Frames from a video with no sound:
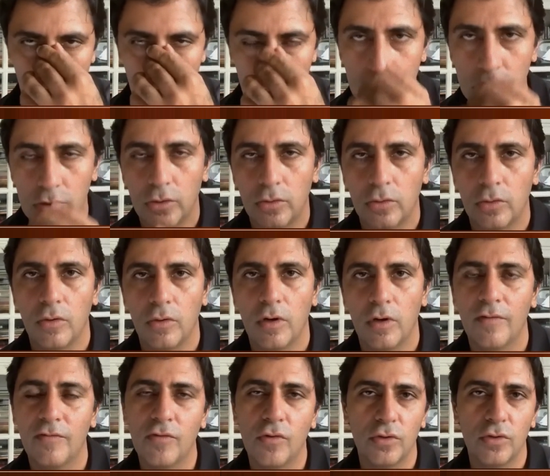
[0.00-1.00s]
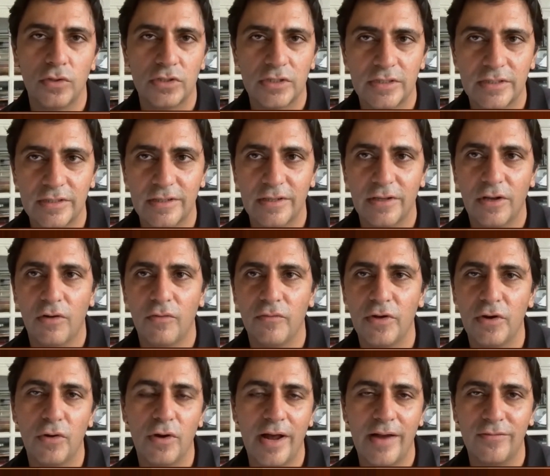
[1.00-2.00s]
So of course, we
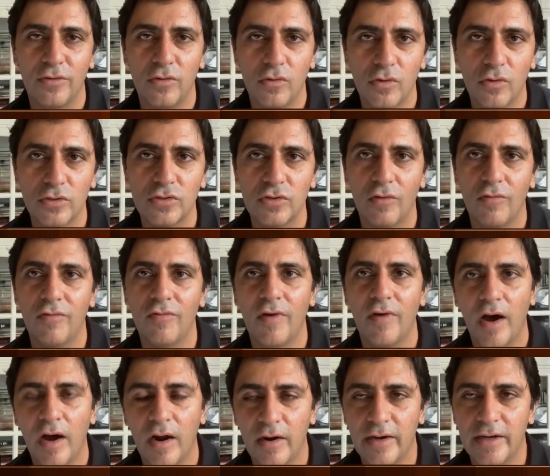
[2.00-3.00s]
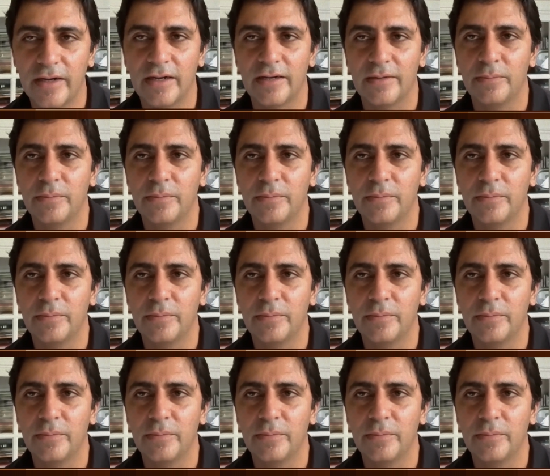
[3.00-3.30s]
don't have to look so far at